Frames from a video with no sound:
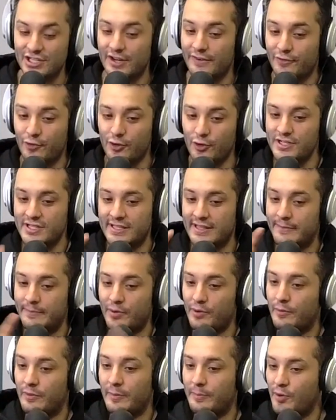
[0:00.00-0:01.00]
Of course,
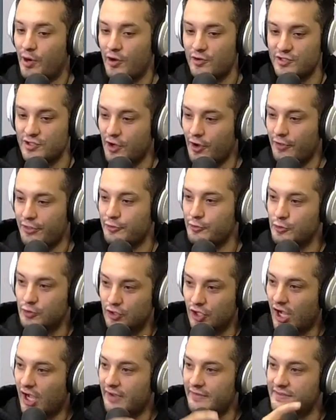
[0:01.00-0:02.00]
the the pros go through
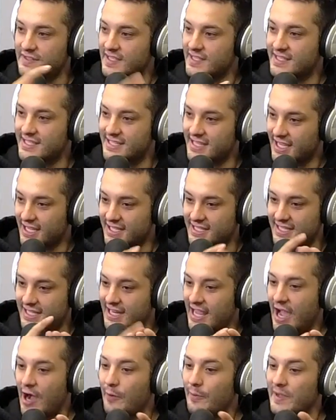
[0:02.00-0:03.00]
gloves and sticks and
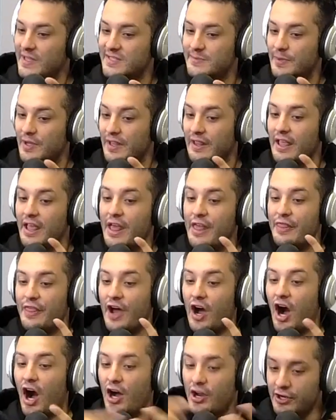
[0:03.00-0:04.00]
helmets, but
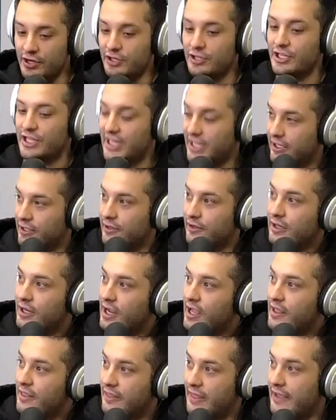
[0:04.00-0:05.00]
the gear
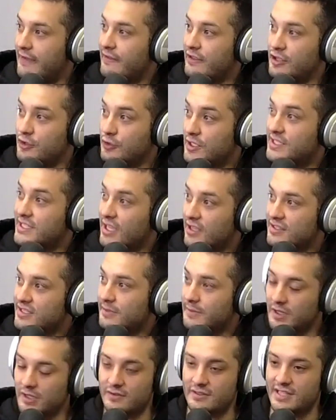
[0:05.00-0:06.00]
they you could tell
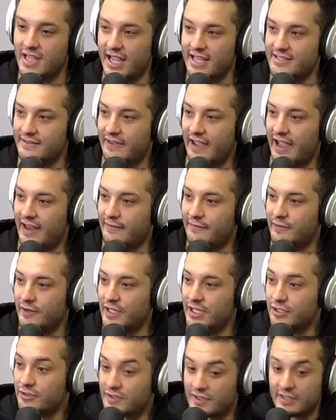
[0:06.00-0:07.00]
some of those guys have had it for
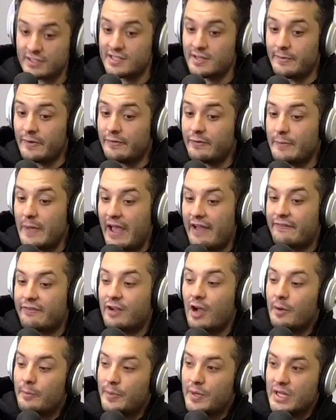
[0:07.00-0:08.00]
years. That some of them have
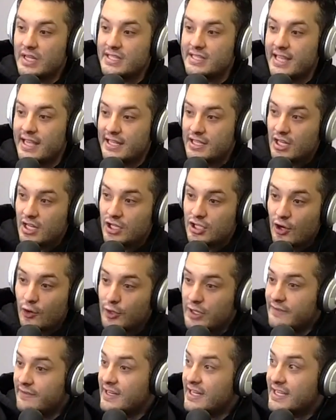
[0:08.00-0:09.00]
companies that
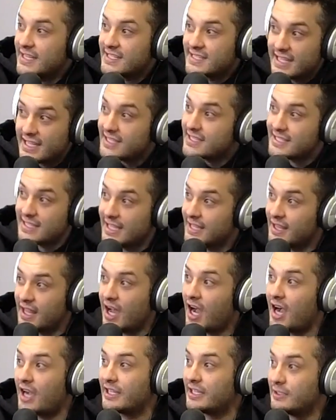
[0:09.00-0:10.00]
don't even exist in the
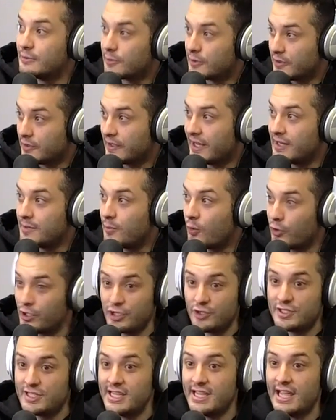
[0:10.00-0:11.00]
hockey world anymore.
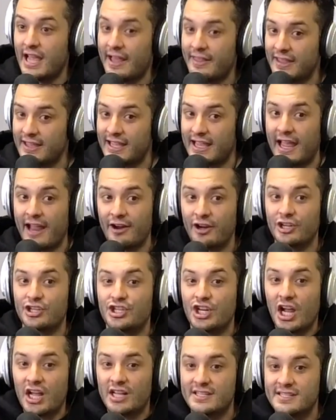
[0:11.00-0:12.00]
You see, I think Erik
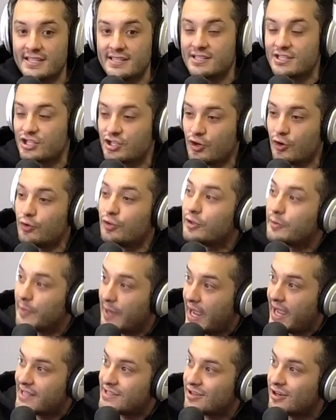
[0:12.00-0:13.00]
Johnson's shoulder
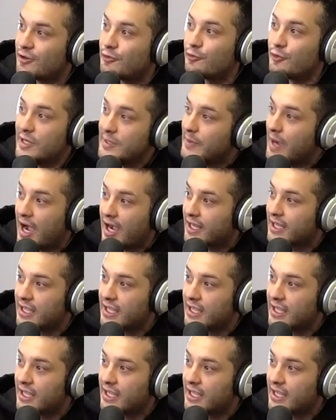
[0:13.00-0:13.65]
pads are Reebok.